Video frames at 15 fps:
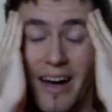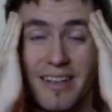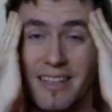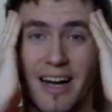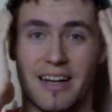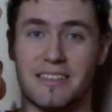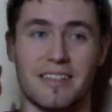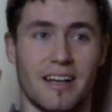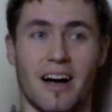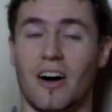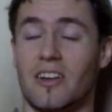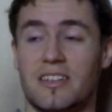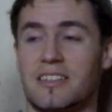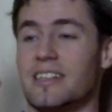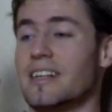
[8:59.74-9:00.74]
I
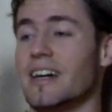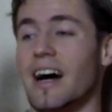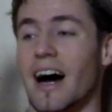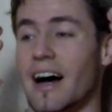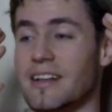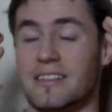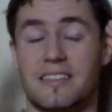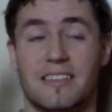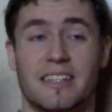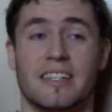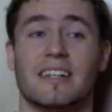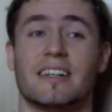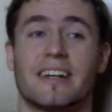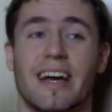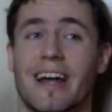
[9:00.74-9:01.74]
honestly
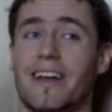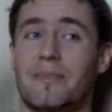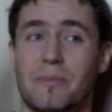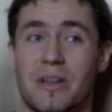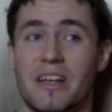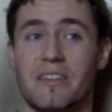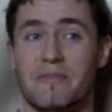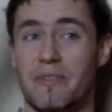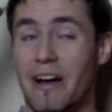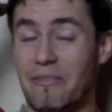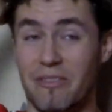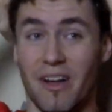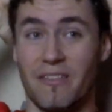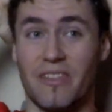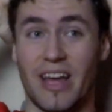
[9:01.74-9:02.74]
still cannot believe we
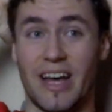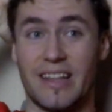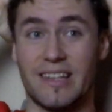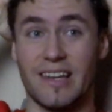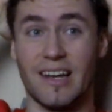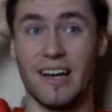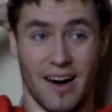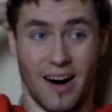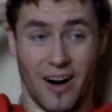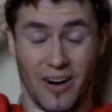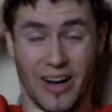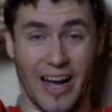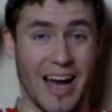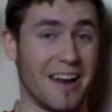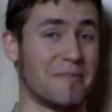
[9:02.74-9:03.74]
have done that.
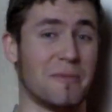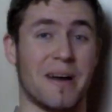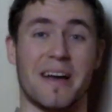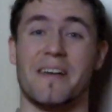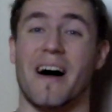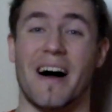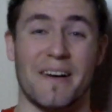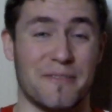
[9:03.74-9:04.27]
Okay, anyway, I